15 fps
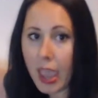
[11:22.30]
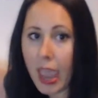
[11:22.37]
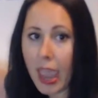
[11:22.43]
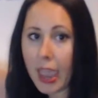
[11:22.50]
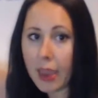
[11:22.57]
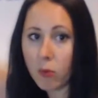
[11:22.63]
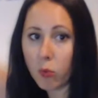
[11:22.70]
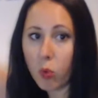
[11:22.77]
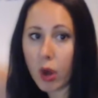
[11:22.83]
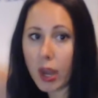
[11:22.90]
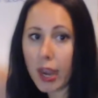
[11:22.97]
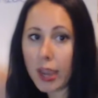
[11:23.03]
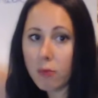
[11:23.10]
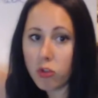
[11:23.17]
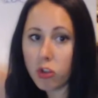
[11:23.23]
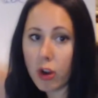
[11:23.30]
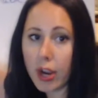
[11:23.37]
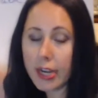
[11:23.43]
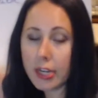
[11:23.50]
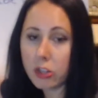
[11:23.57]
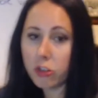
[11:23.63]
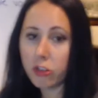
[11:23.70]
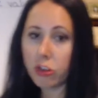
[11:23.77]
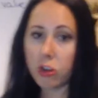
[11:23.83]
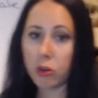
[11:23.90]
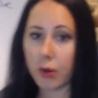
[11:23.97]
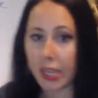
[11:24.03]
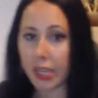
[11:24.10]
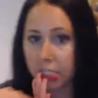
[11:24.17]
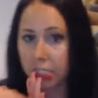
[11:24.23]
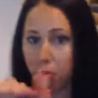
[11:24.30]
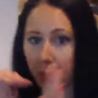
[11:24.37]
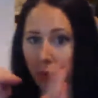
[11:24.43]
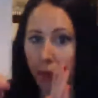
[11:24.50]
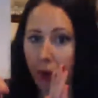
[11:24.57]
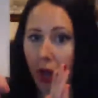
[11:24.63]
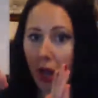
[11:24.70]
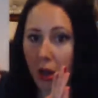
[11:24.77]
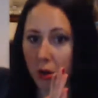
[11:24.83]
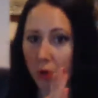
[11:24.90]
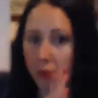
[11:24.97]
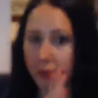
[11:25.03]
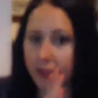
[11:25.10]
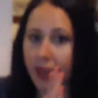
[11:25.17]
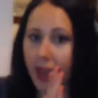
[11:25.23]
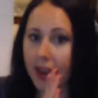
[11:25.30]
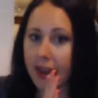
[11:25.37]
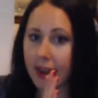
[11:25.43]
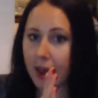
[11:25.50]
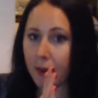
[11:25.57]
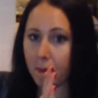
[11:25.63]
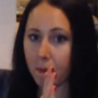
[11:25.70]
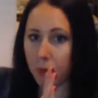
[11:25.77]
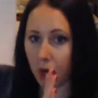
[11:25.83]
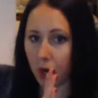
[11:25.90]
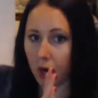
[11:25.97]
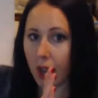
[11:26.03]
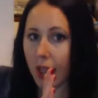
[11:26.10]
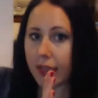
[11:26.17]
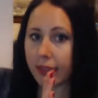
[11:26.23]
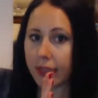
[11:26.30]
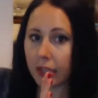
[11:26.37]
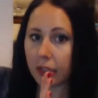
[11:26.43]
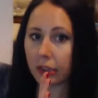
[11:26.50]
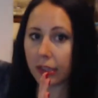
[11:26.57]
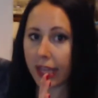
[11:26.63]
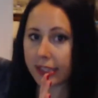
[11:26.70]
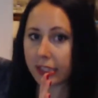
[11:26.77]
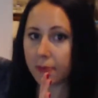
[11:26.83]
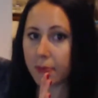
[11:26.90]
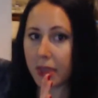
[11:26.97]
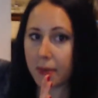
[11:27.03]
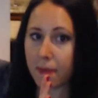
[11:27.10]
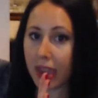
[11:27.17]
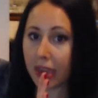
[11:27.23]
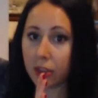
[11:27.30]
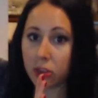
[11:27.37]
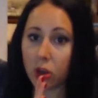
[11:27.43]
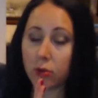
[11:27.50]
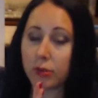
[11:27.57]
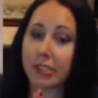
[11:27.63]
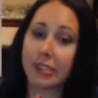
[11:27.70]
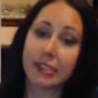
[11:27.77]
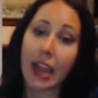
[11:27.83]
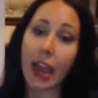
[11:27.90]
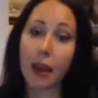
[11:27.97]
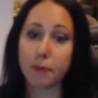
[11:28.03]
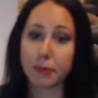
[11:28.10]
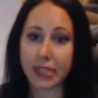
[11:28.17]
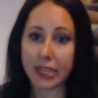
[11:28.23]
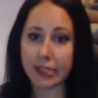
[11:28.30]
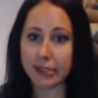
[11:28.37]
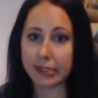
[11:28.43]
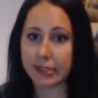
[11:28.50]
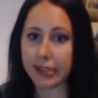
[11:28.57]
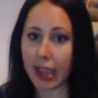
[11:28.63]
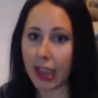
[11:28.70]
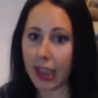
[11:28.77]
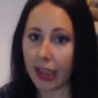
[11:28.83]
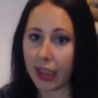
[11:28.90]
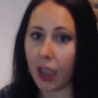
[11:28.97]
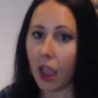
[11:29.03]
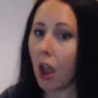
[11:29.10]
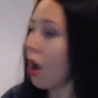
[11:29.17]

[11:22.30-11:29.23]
And what I'm trying to do is propose that number that lets me make those steps and say,